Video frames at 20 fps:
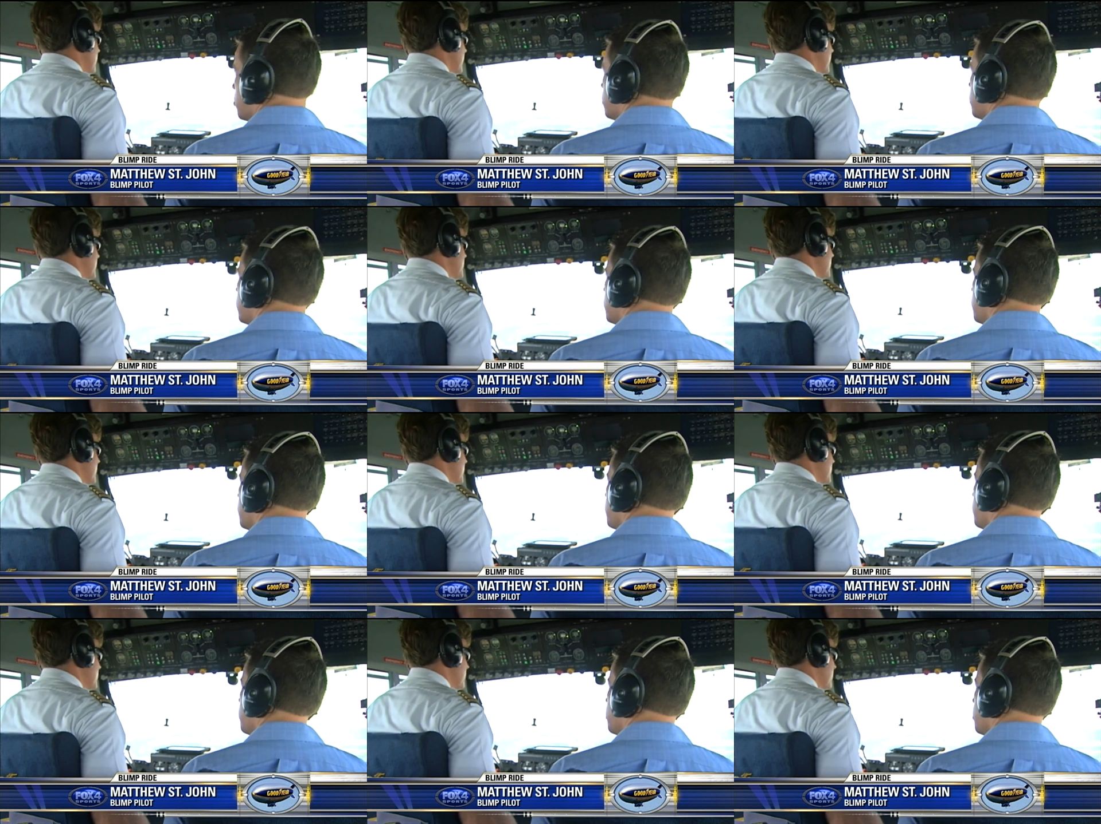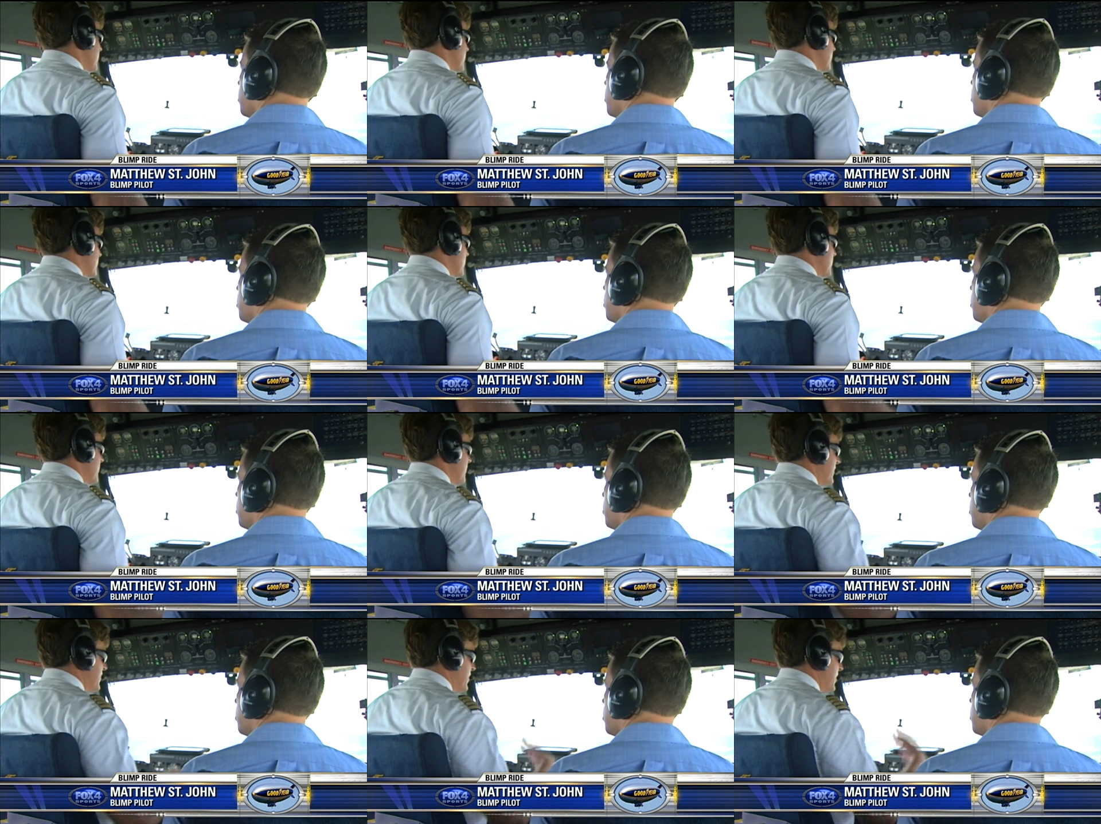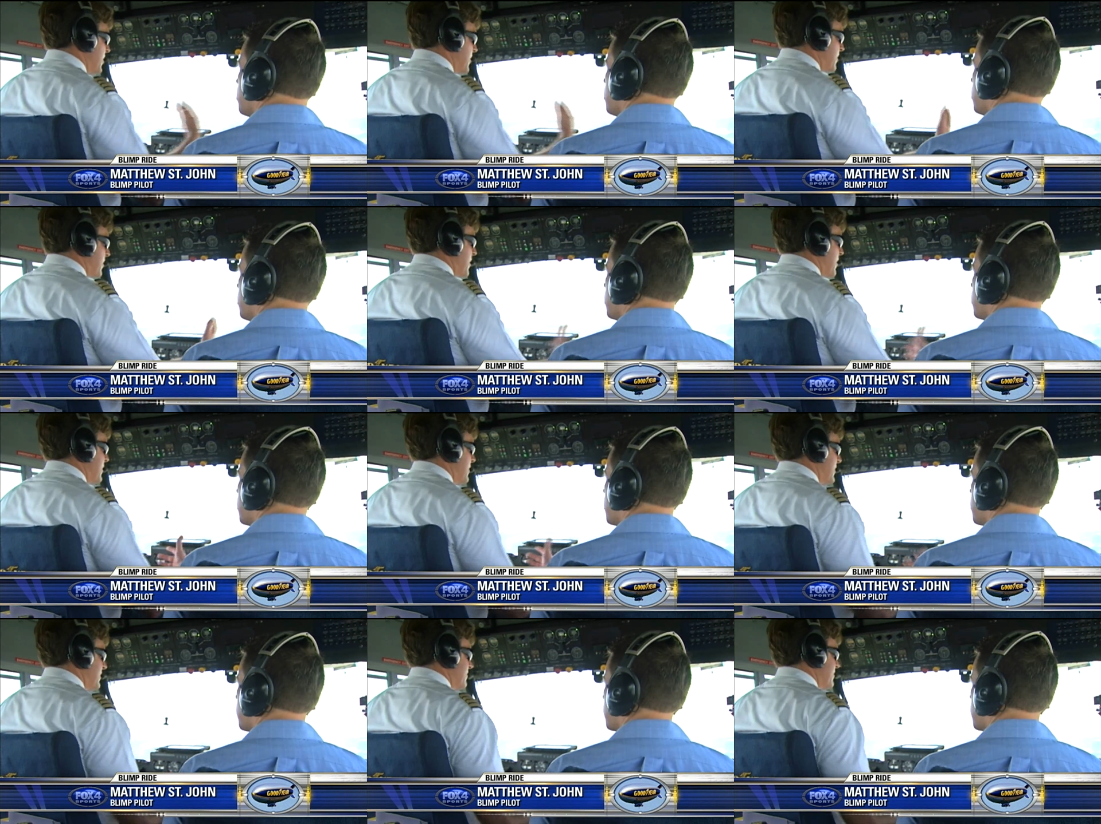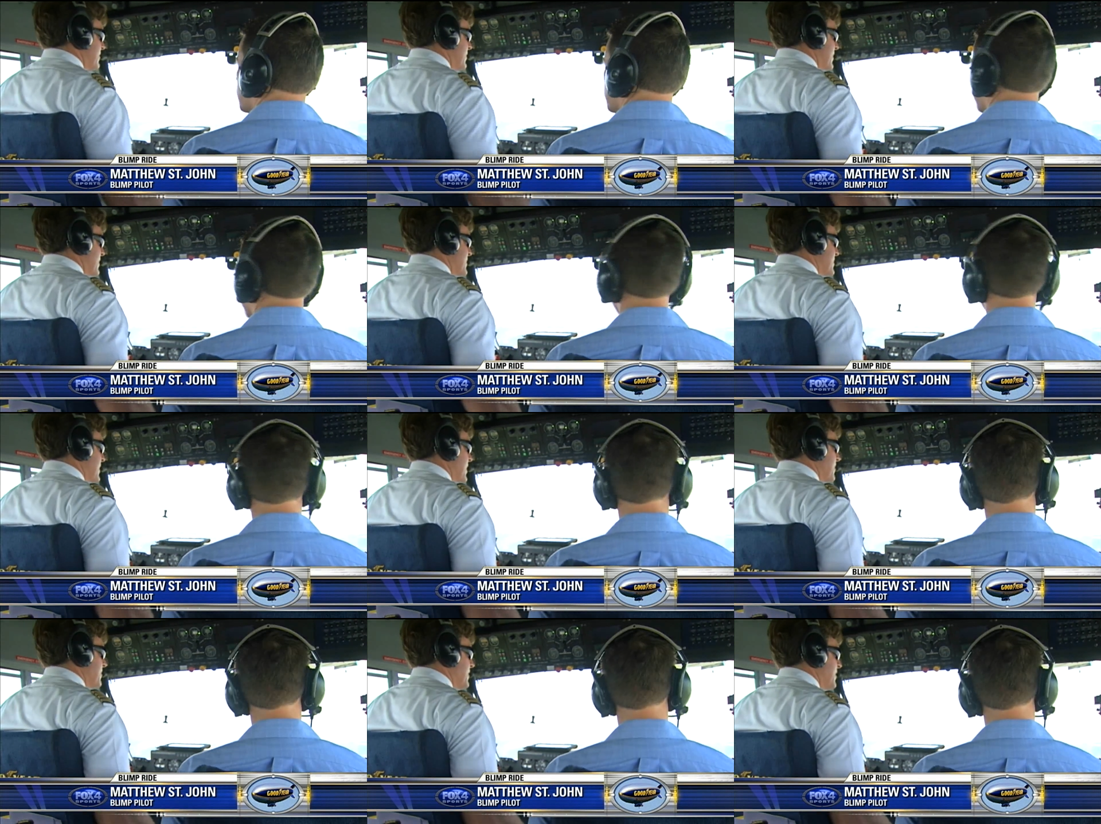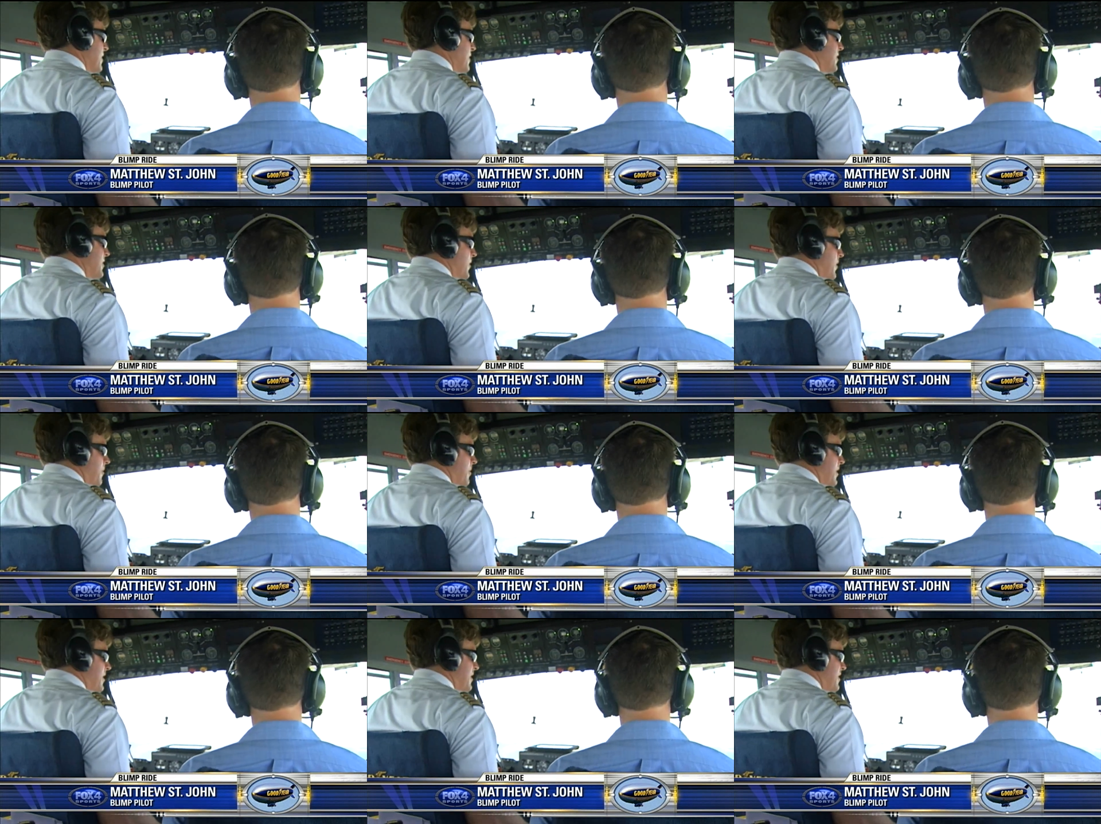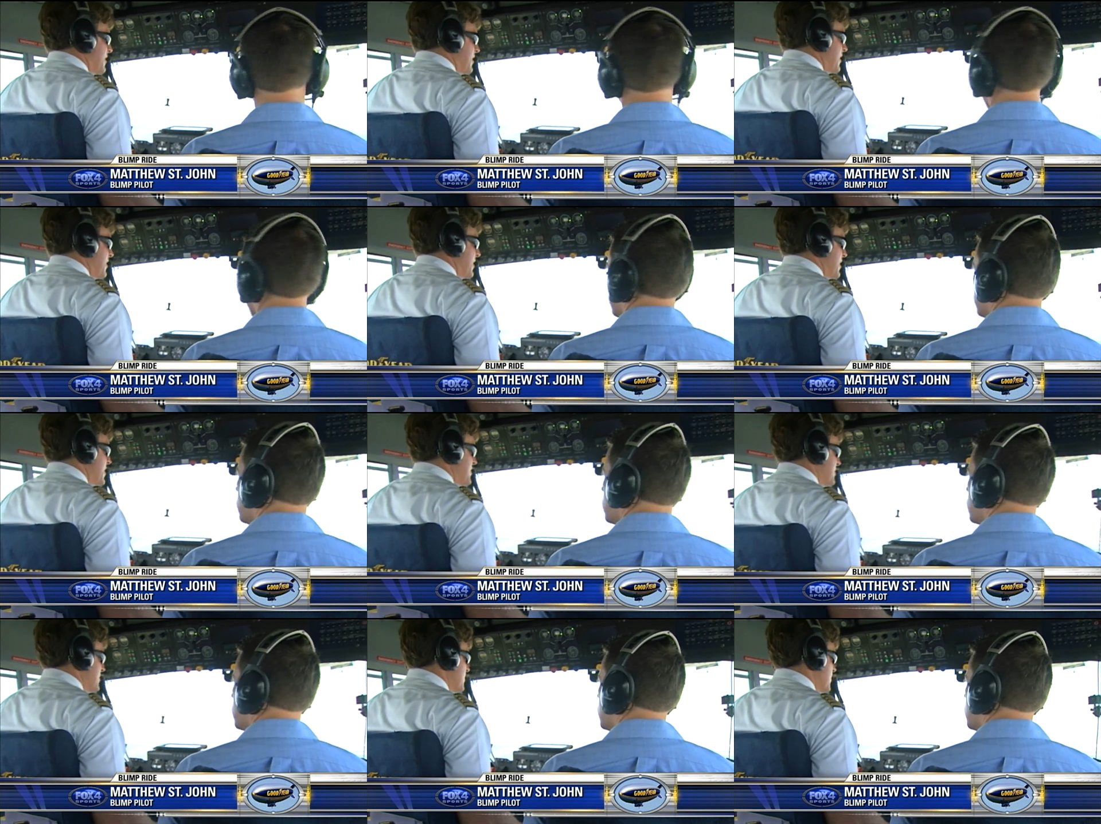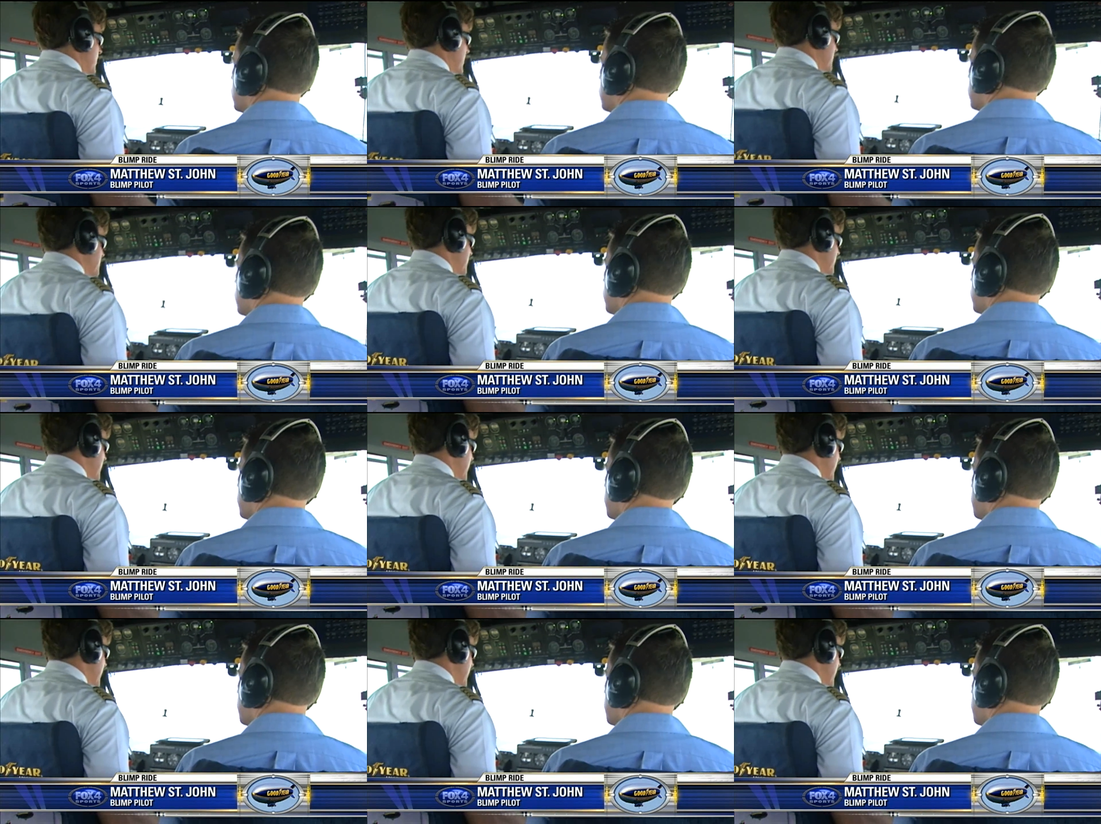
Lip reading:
(no speaker visible)